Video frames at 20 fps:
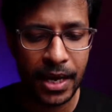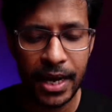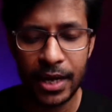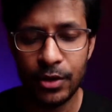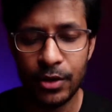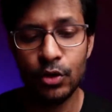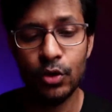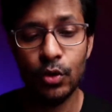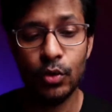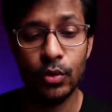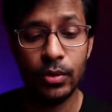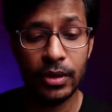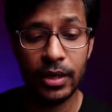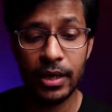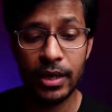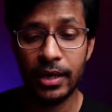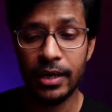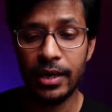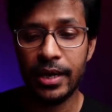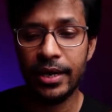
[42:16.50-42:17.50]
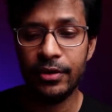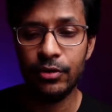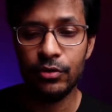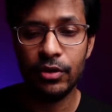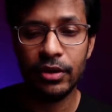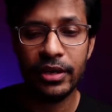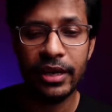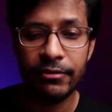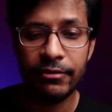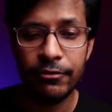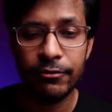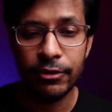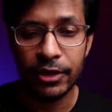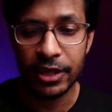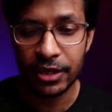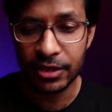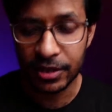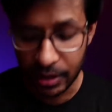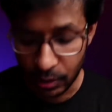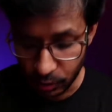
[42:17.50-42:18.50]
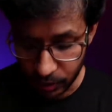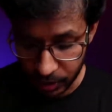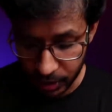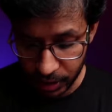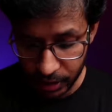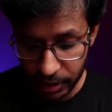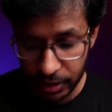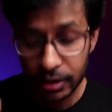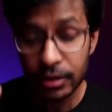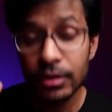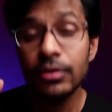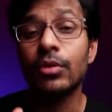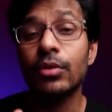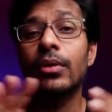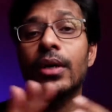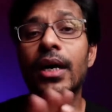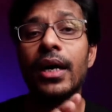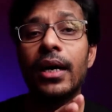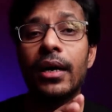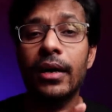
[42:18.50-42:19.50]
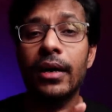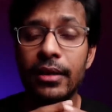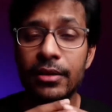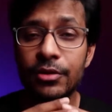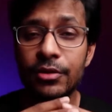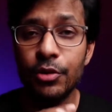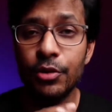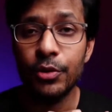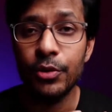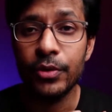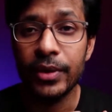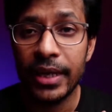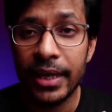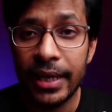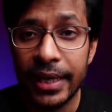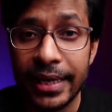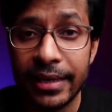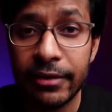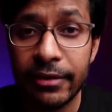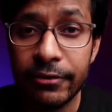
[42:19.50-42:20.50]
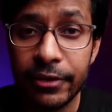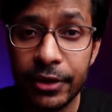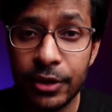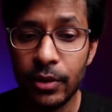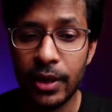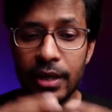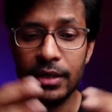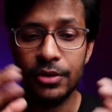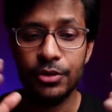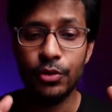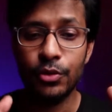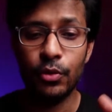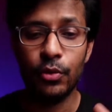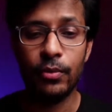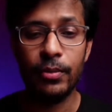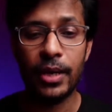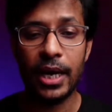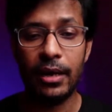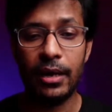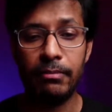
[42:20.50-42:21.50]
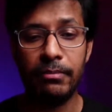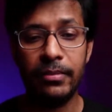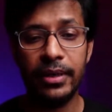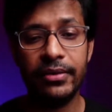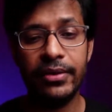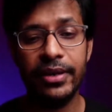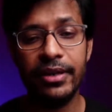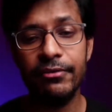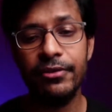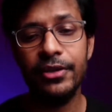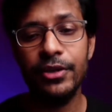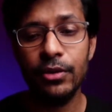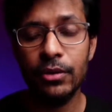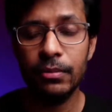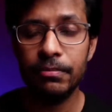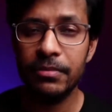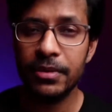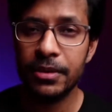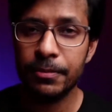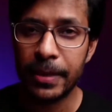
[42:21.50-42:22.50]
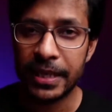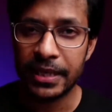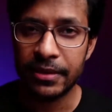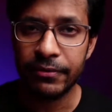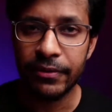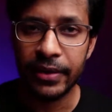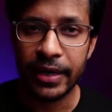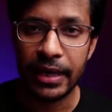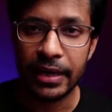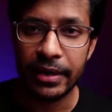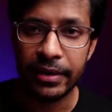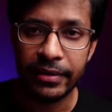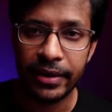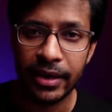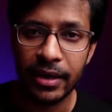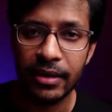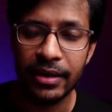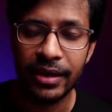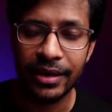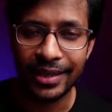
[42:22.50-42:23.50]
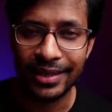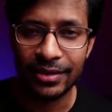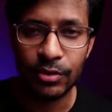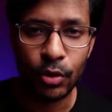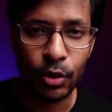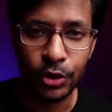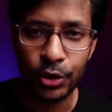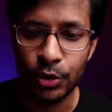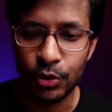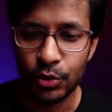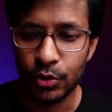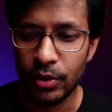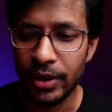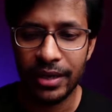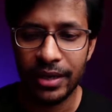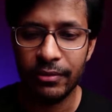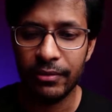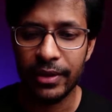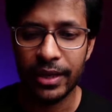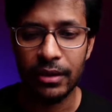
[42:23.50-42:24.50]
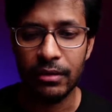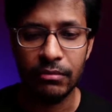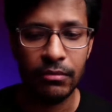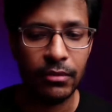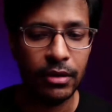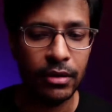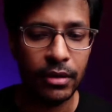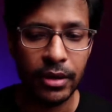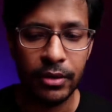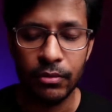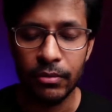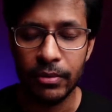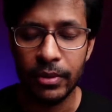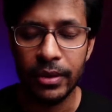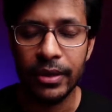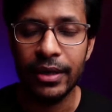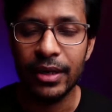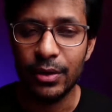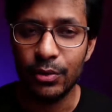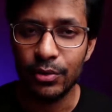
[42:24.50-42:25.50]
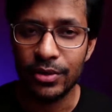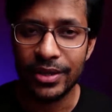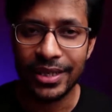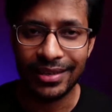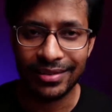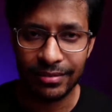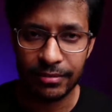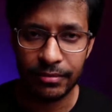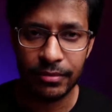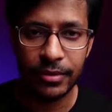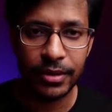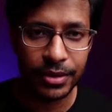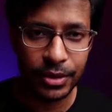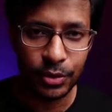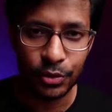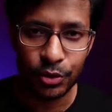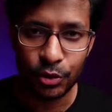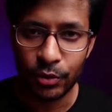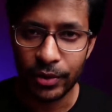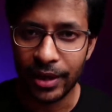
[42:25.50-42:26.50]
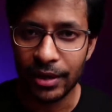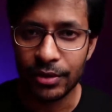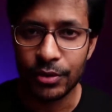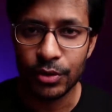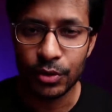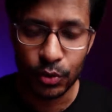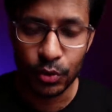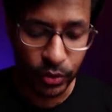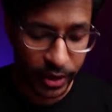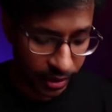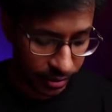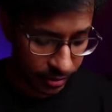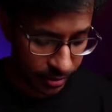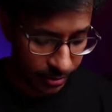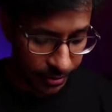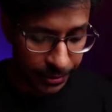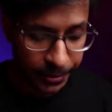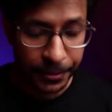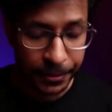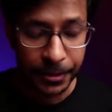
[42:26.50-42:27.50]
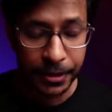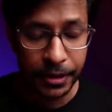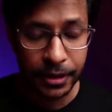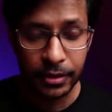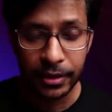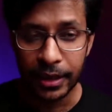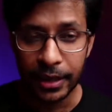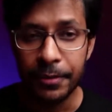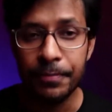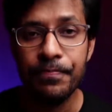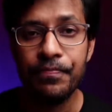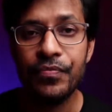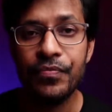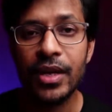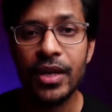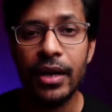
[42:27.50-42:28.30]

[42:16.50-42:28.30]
I don't know. I do not have a footage now. So I'll show you in a later video. I'll create a video specifically regarding that audio tool, and you can use that tutorial to do that. Okay.